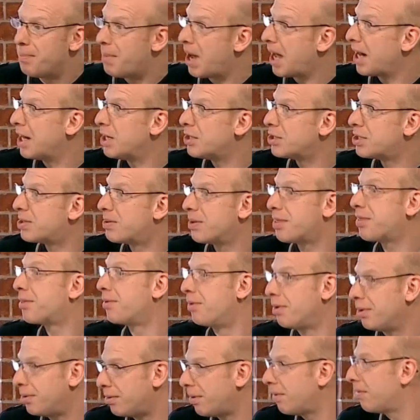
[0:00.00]
managed
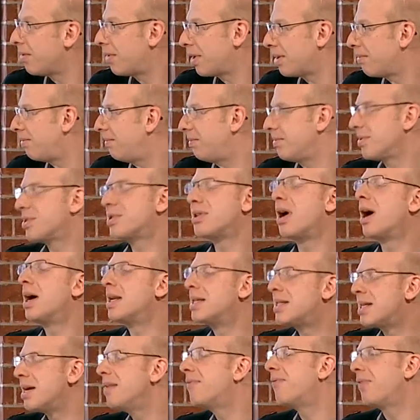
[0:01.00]
through
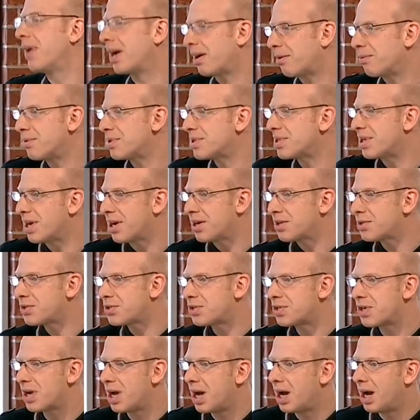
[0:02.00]
scientific
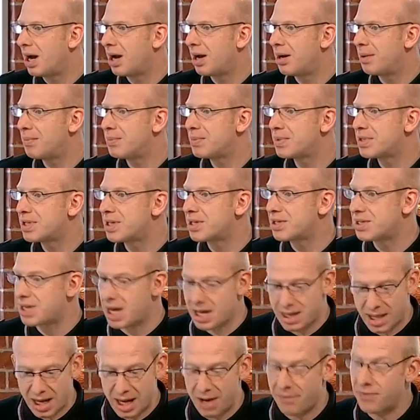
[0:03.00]
research to say
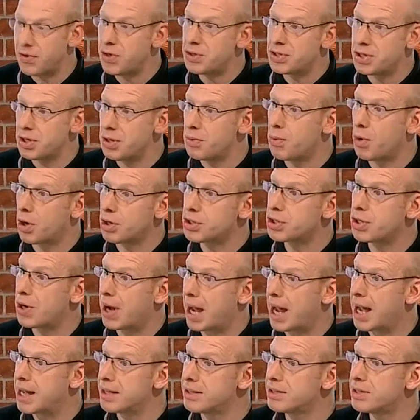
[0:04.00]
that if you do wash your
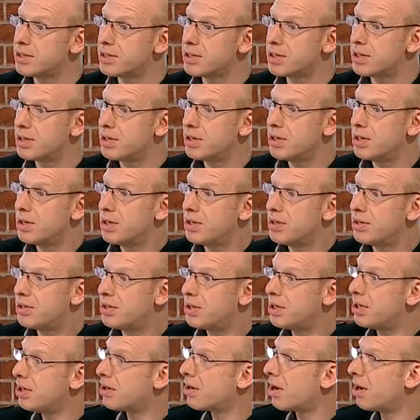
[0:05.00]
hands,
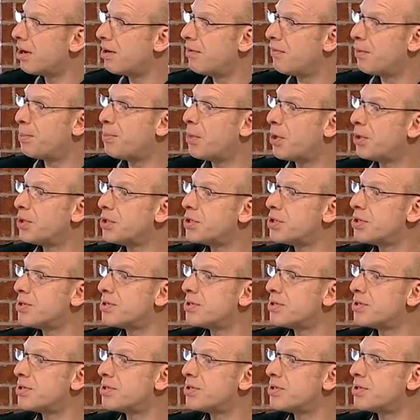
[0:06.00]
that you kind of admonish